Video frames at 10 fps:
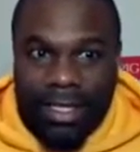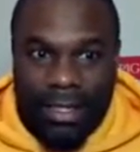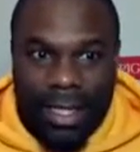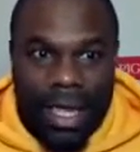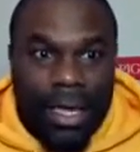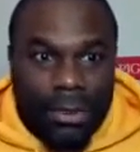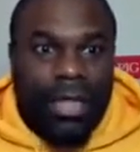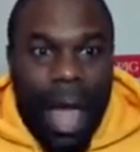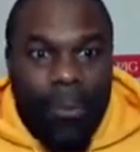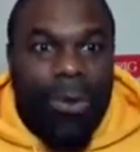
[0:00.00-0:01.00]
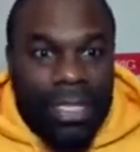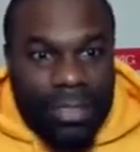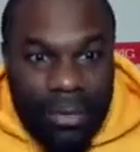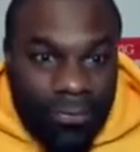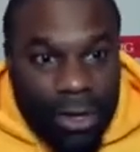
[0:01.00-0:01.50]
they say. Stop
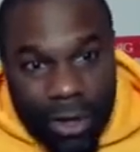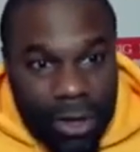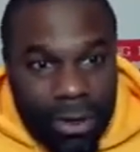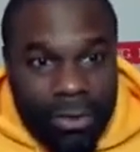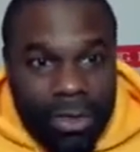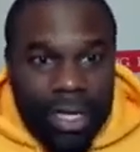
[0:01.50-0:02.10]
wasting food.